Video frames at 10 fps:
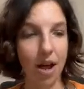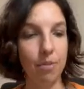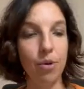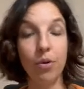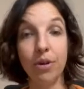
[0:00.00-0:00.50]

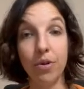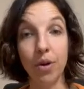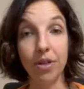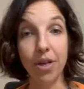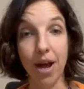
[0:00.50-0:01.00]
I'm going to
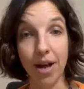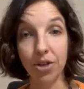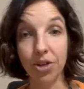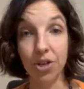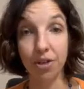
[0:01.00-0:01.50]

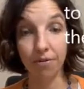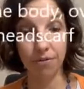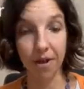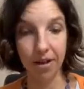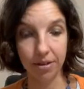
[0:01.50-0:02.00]
attach the
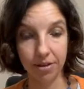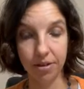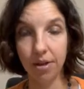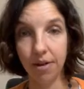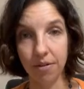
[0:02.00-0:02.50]

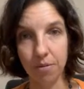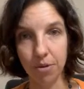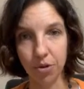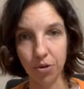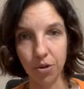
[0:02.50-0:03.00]
face of the
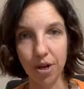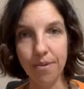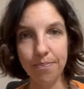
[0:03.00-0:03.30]
Matryoshka